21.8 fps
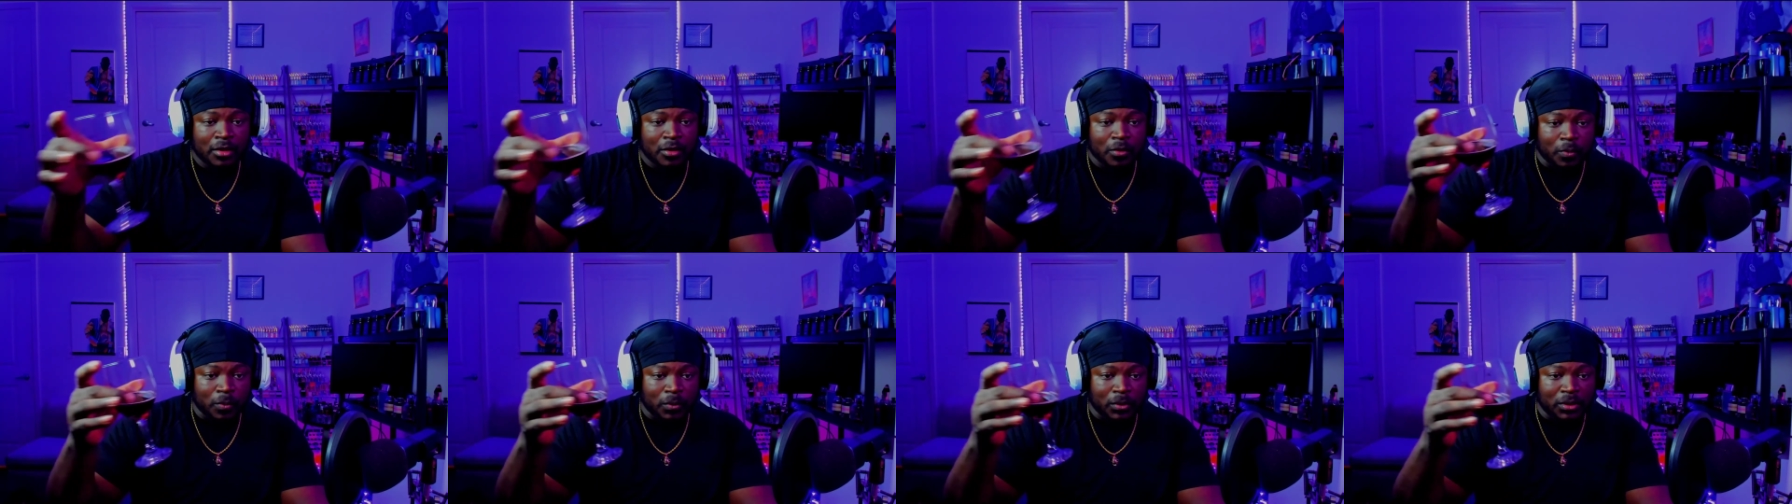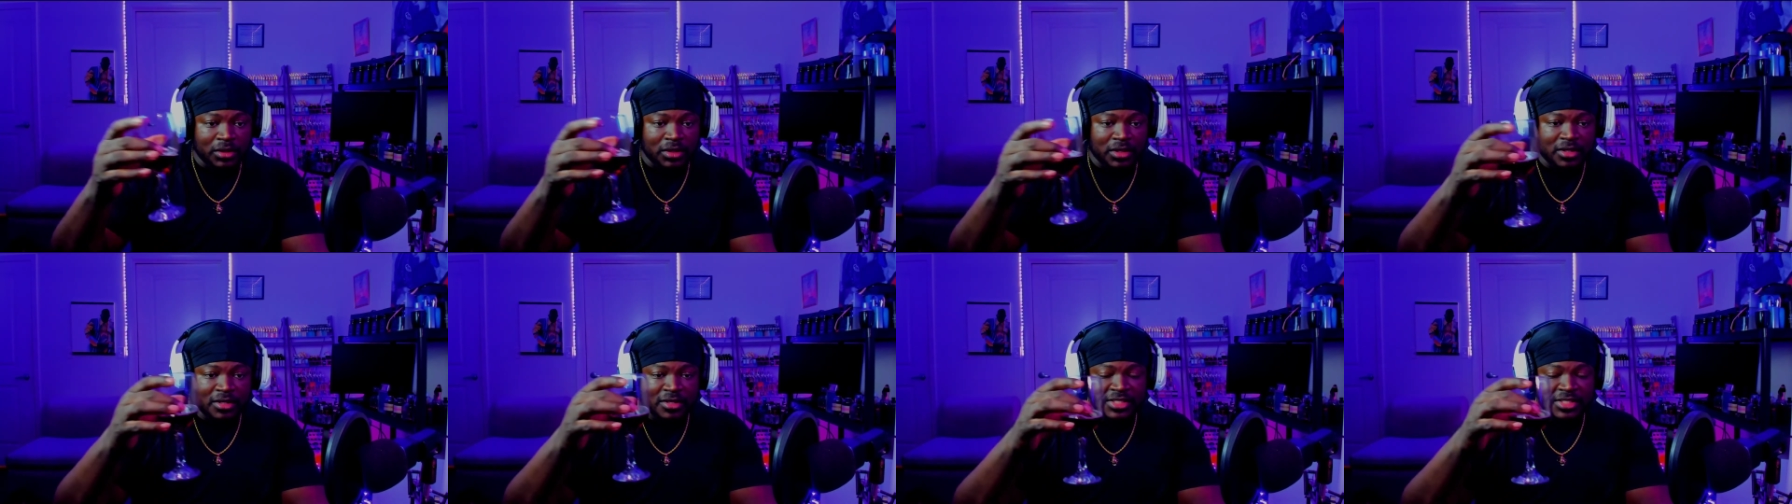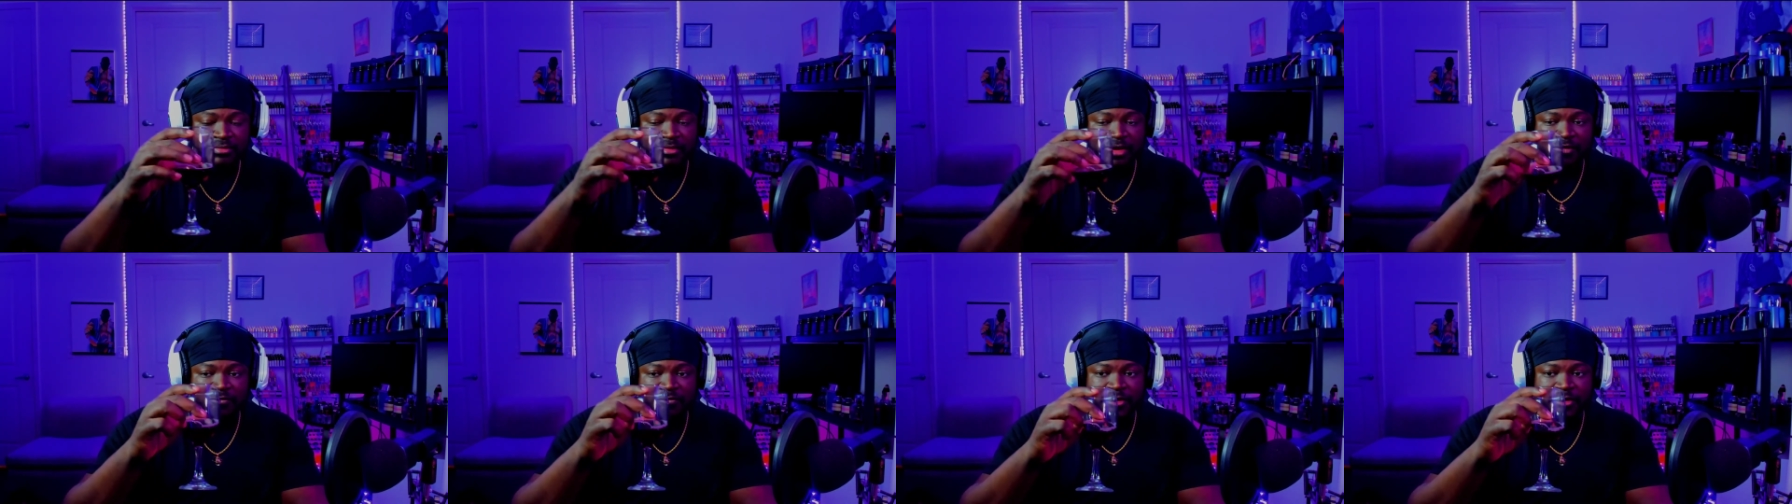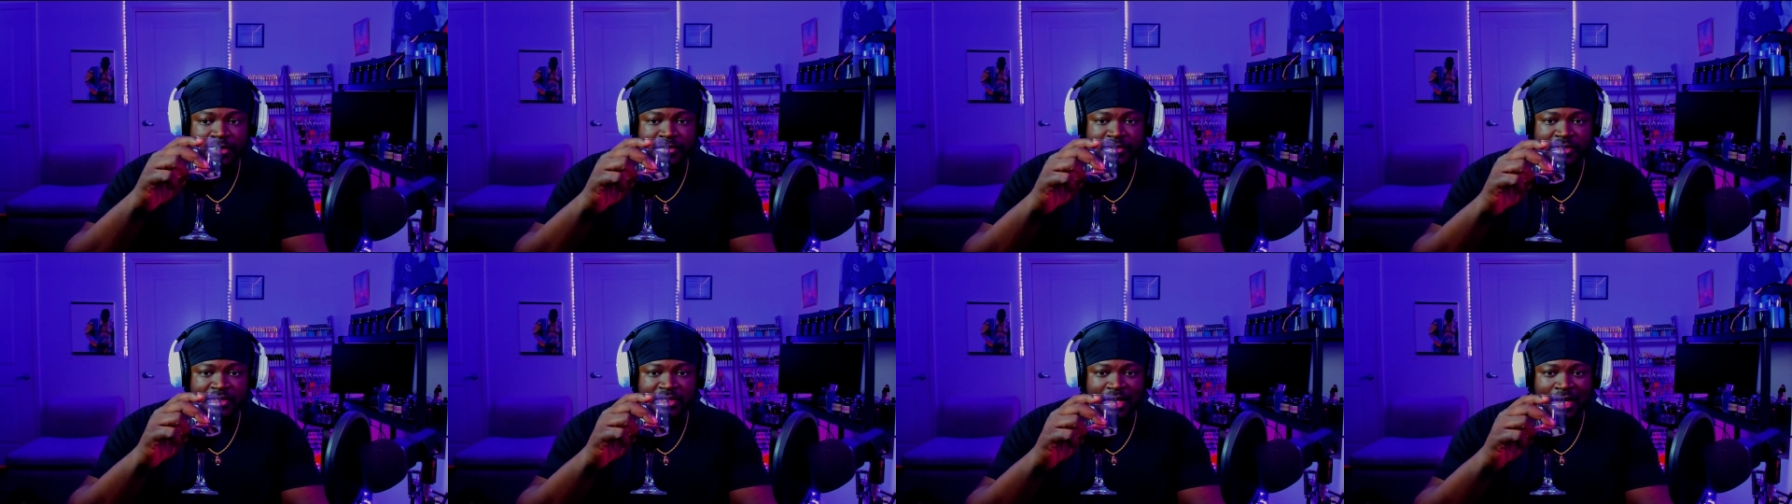really get into my
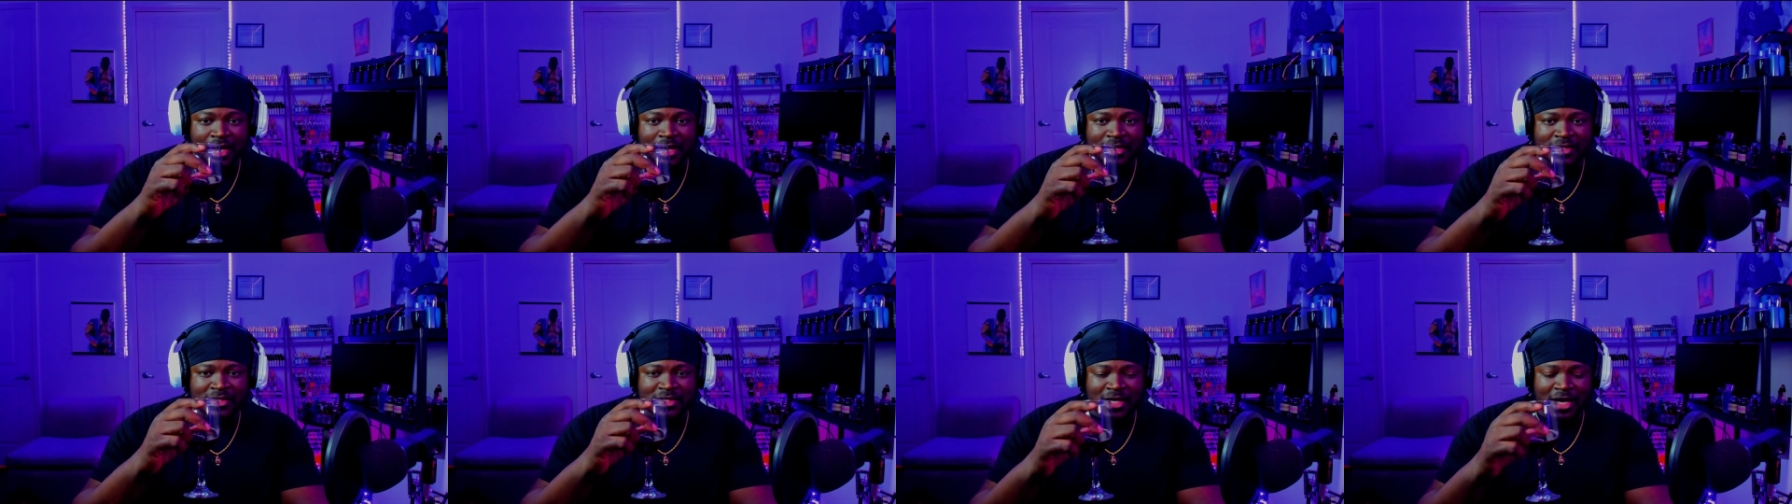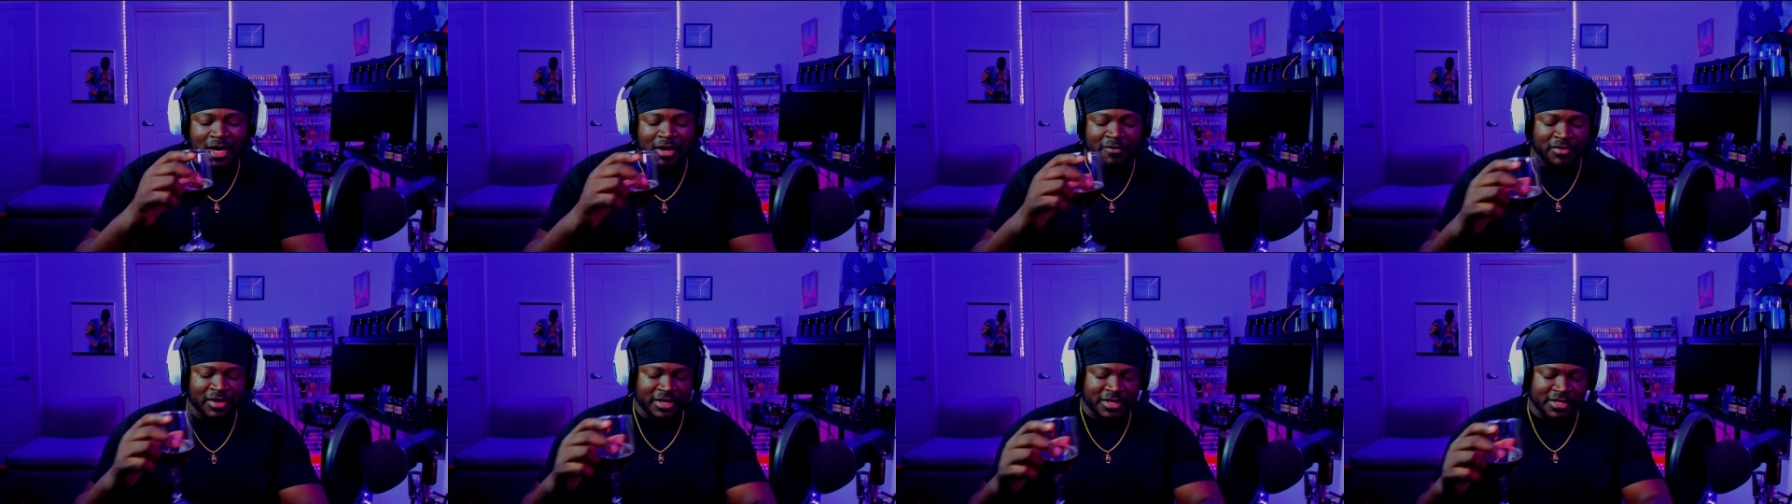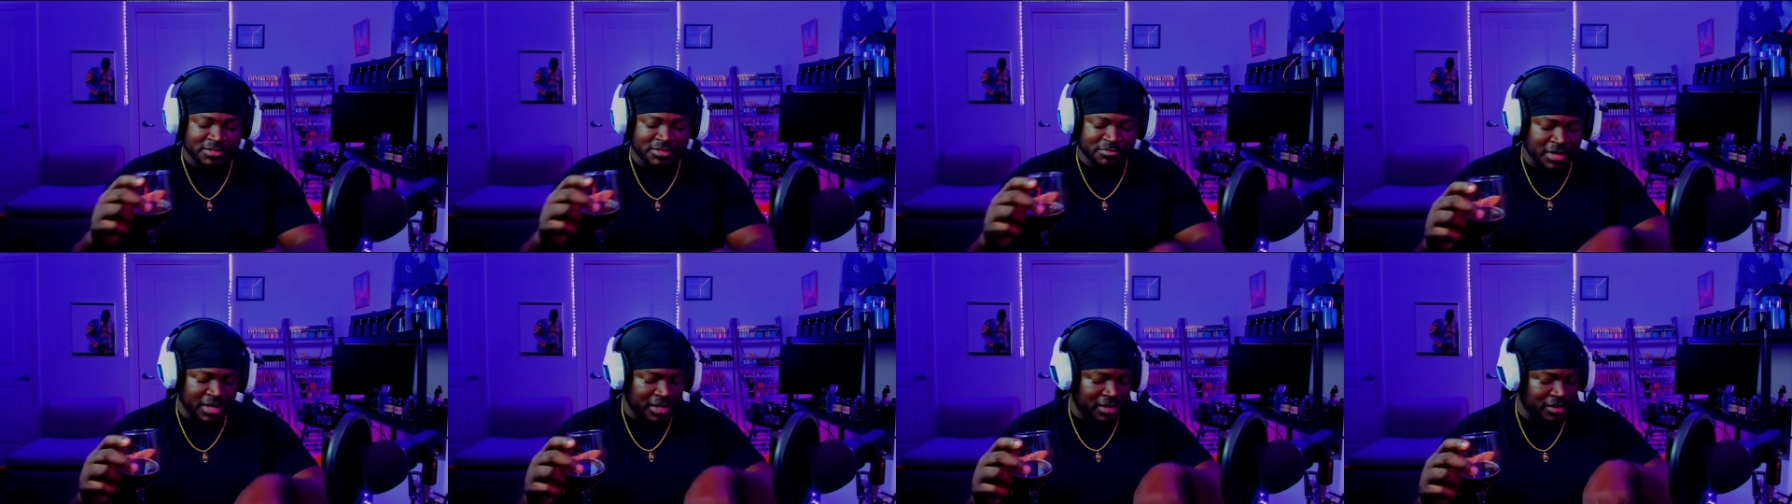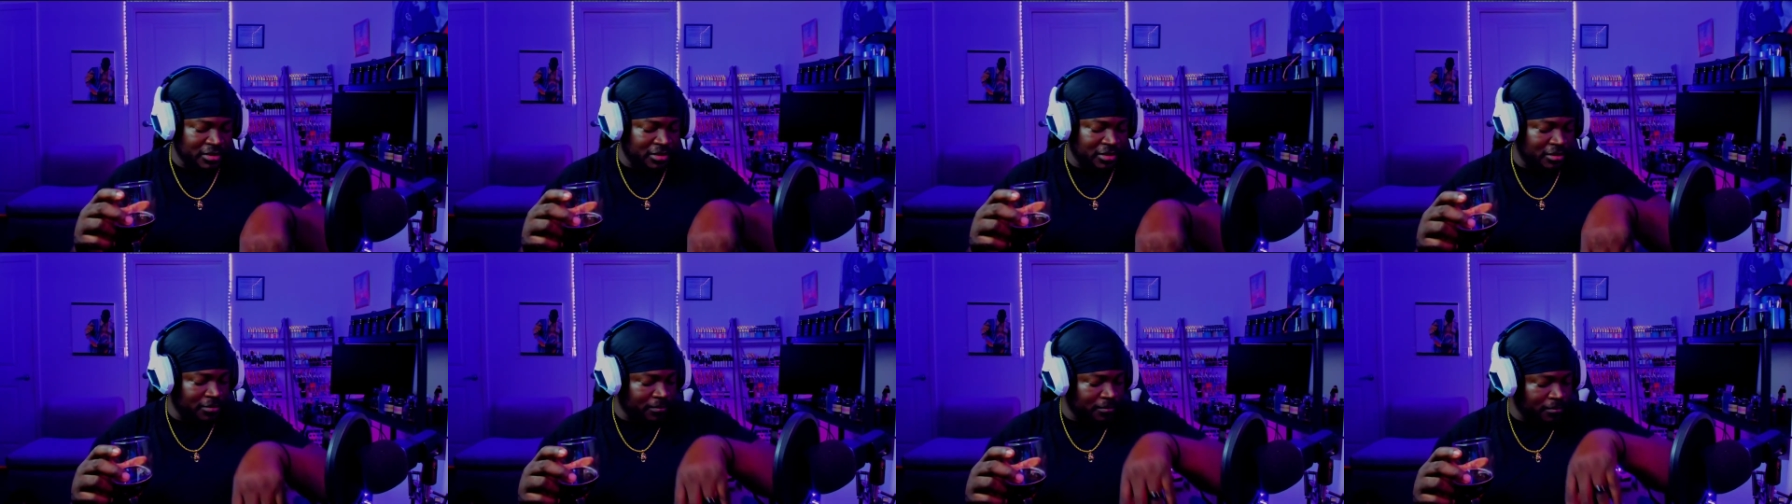fragrances. I feel like it's making
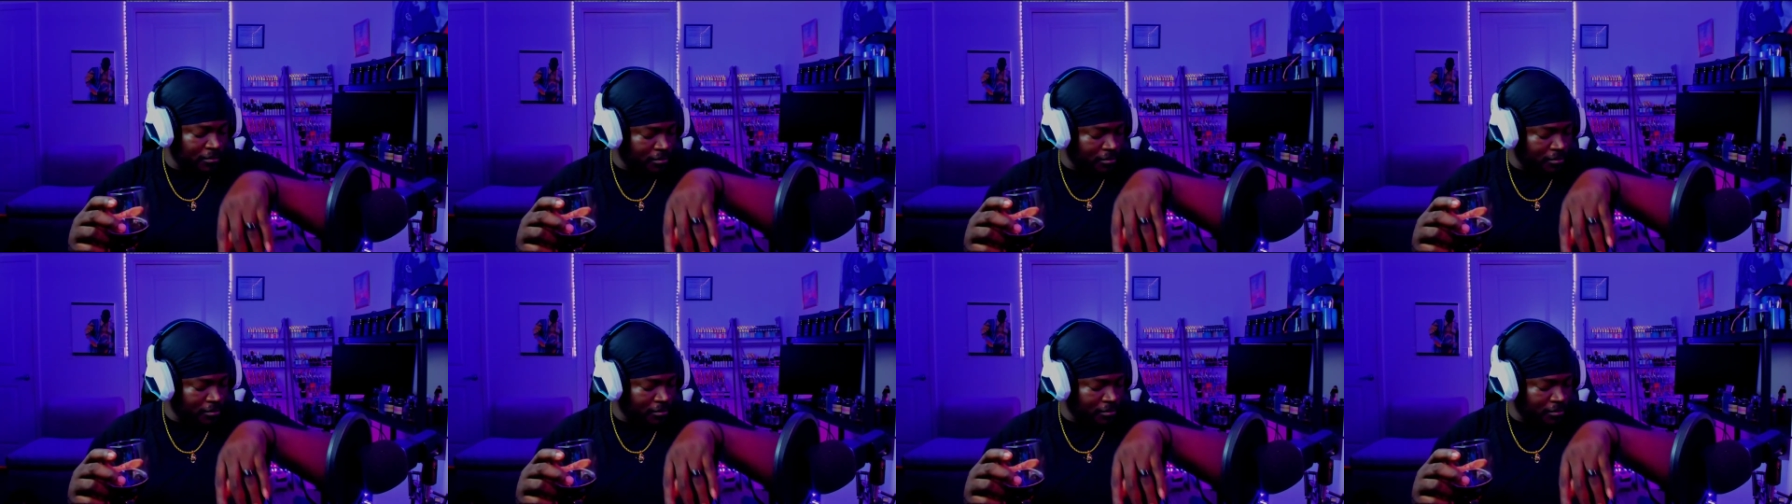it.